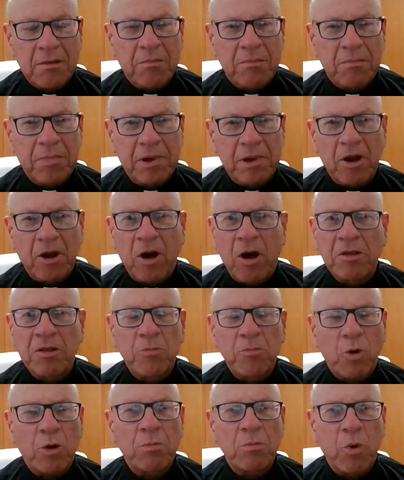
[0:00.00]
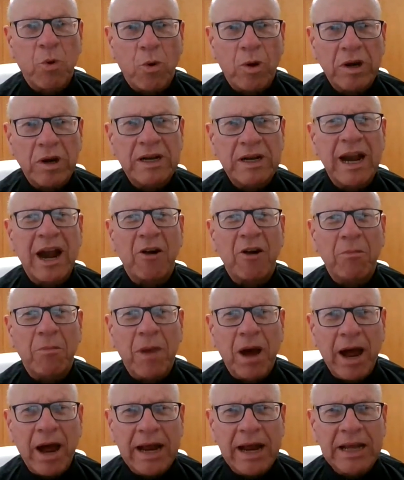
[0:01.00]
but all the more important, our
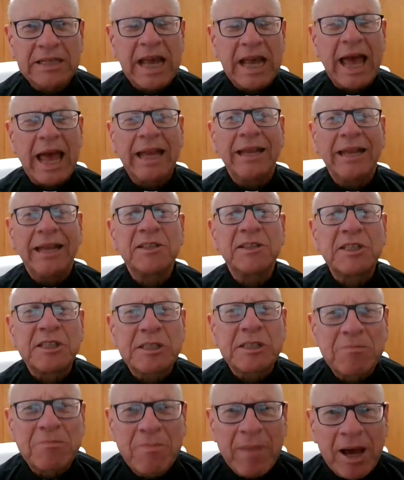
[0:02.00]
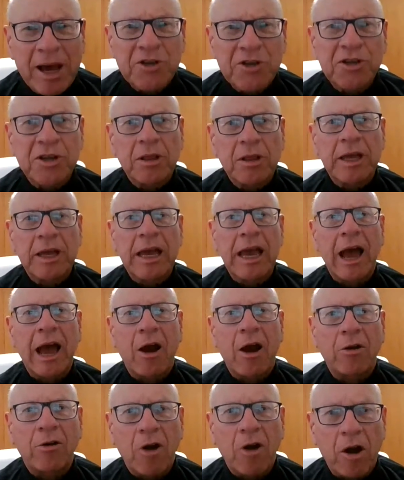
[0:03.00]
minds and especially
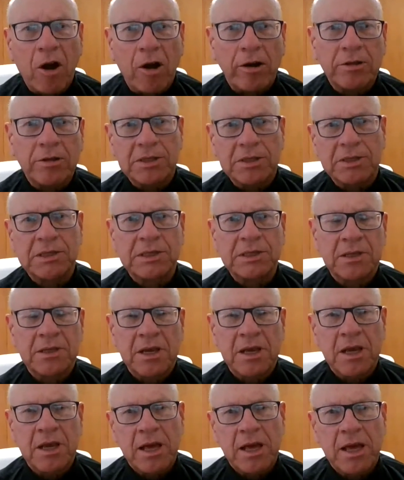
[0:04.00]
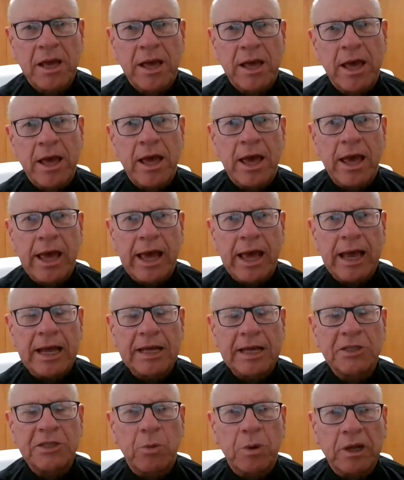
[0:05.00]
our hearts
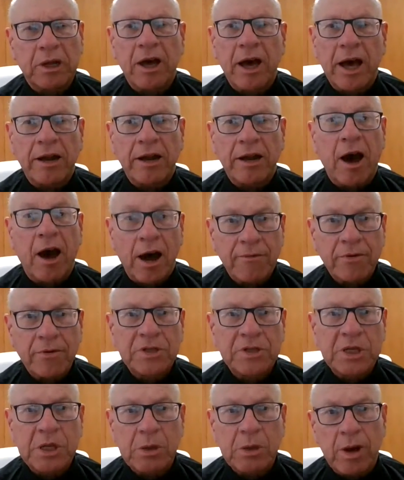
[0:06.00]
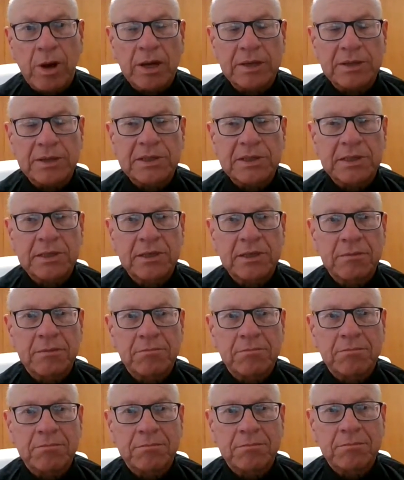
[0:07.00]
as to what God offers to us
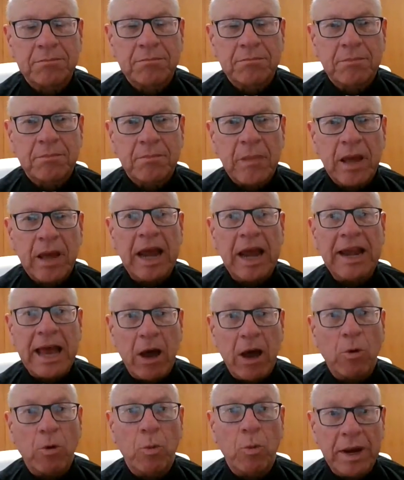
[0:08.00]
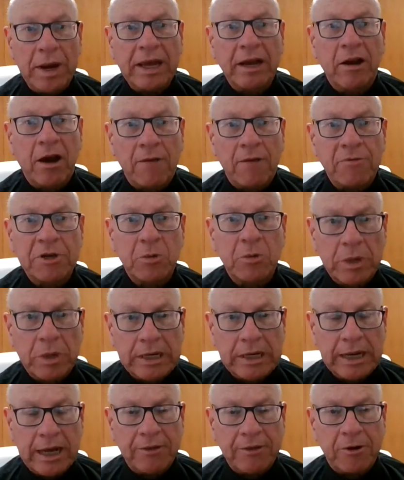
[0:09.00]
and now what we can offer to one
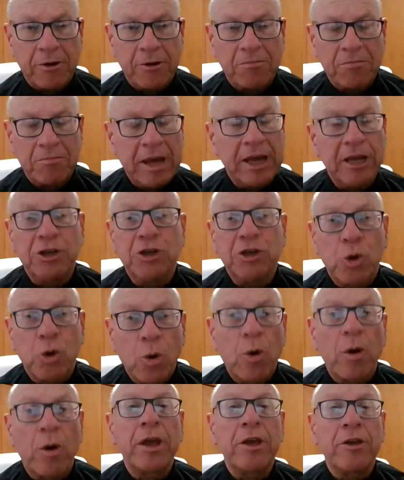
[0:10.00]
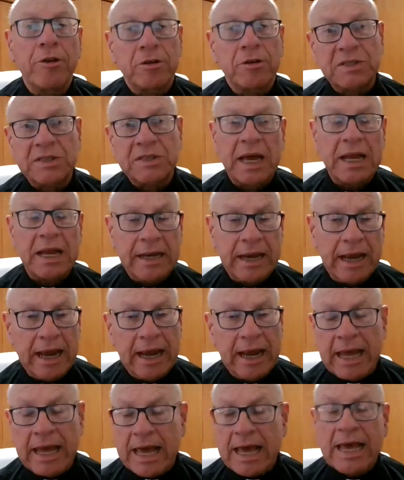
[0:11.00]
another. Enjoy your
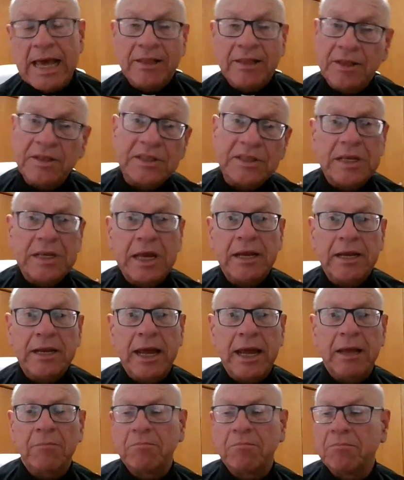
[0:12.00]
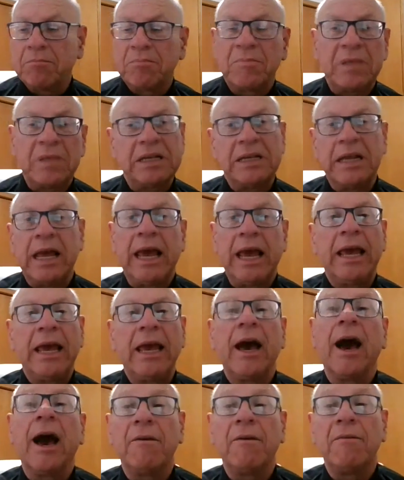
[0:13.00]
Sunday, this Sunday, the day
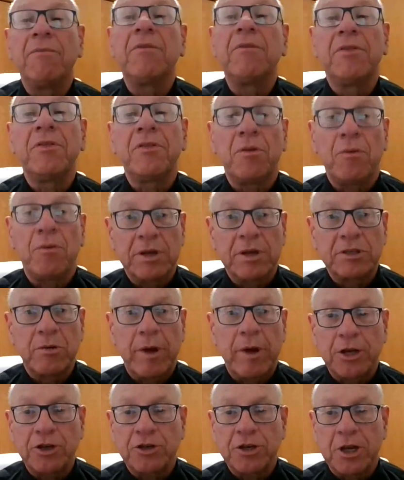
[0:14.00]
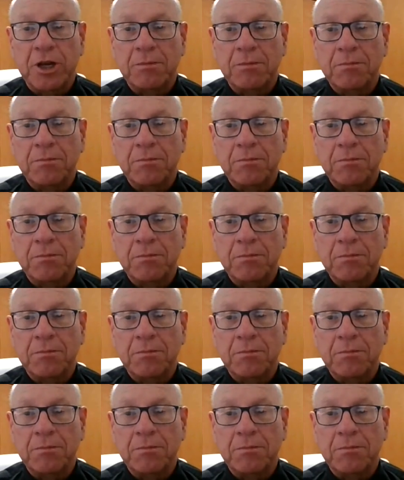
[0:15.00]
of the resurrection.